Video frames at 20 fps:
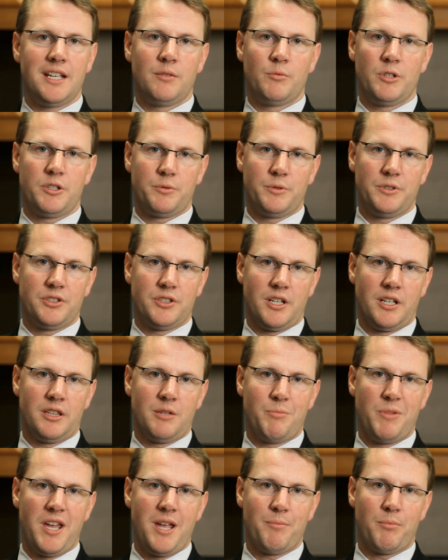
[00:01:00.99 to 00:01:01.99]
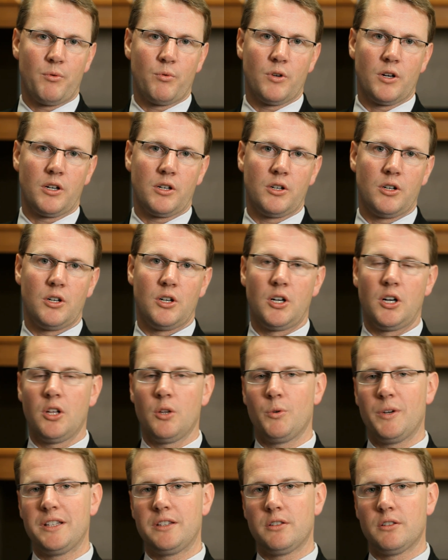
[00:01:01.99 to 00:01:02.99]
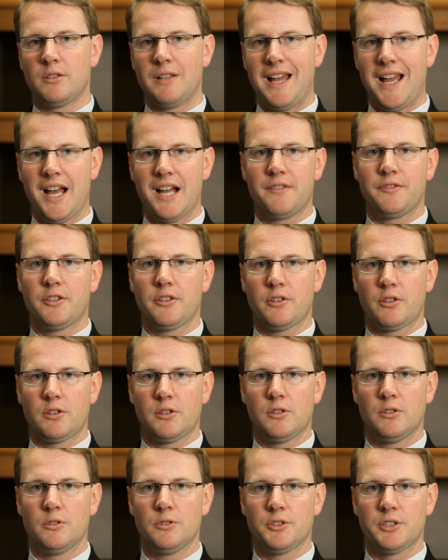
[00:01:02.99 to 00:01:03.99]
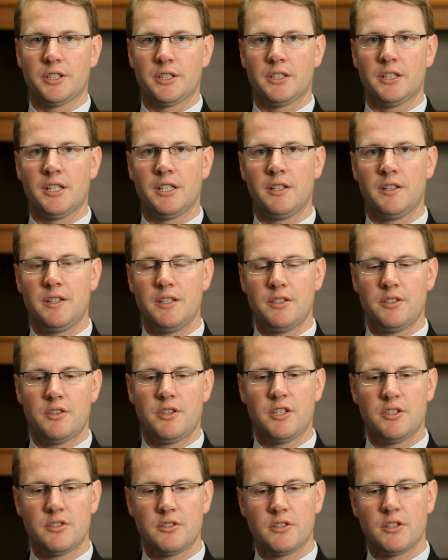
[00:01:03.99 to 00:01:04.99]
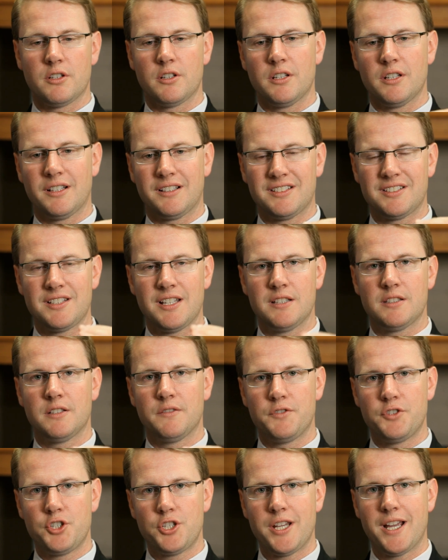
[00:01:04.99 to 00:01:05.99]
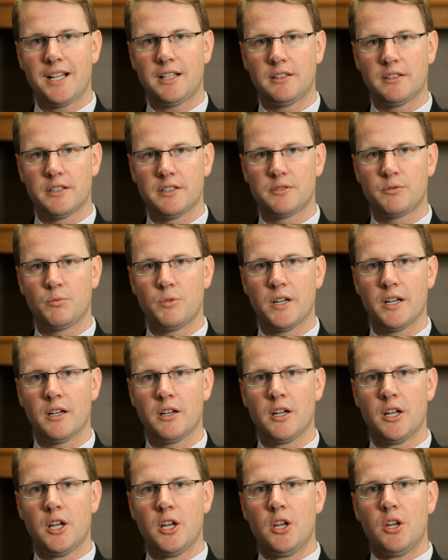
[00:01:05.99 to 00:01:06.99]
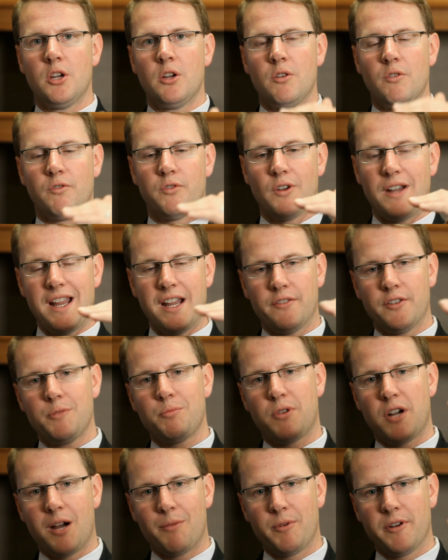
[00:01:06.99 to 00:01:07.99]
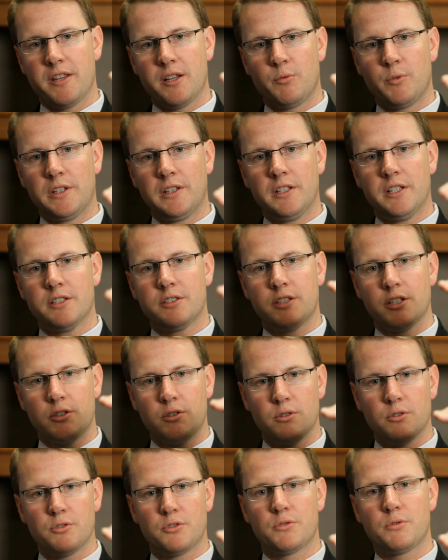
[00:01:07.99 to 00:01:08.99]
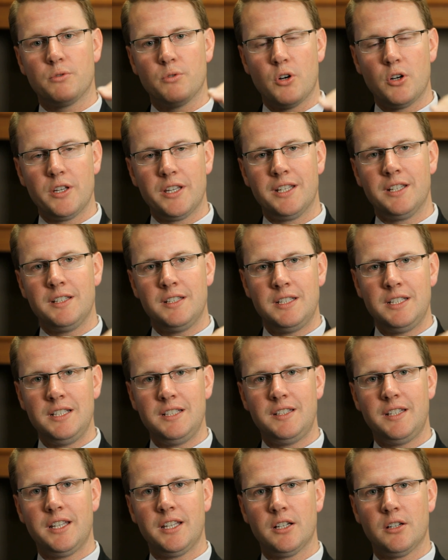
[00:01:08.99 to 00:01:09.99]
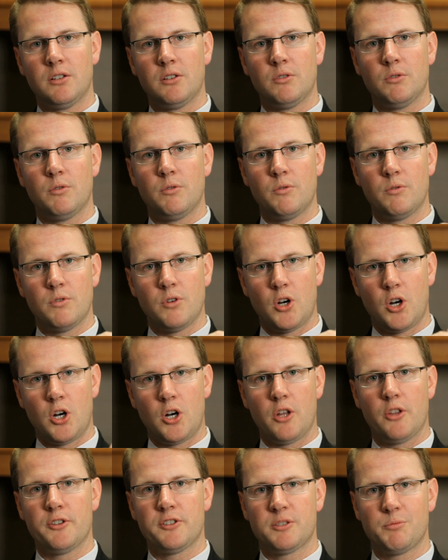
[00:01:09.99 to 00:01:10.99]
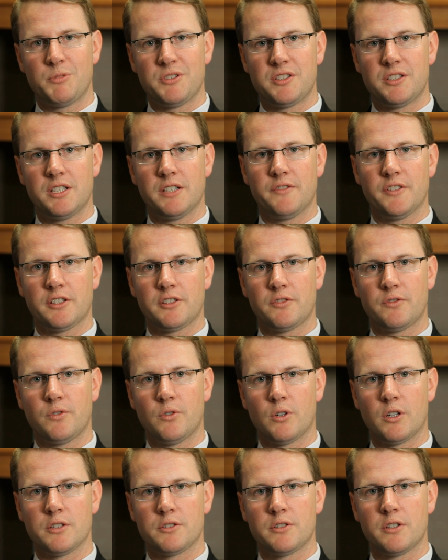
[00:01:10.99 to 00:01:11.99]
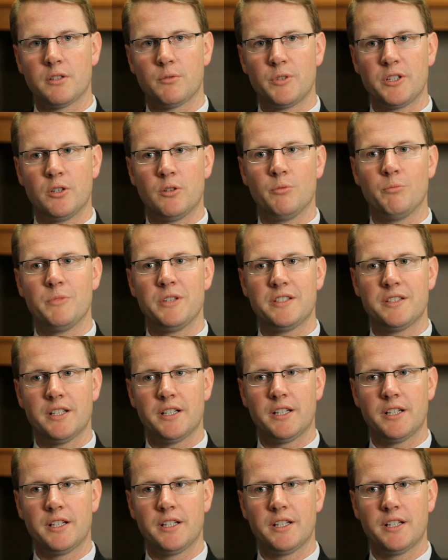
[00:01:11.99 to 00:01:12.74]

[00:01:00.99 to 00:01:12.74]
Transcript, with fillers: in which we sign the paperwork all the way till after the closing. And this is an extensive checklist where for every property that we list, it goes through in detail all the specifics for it so that we don't miss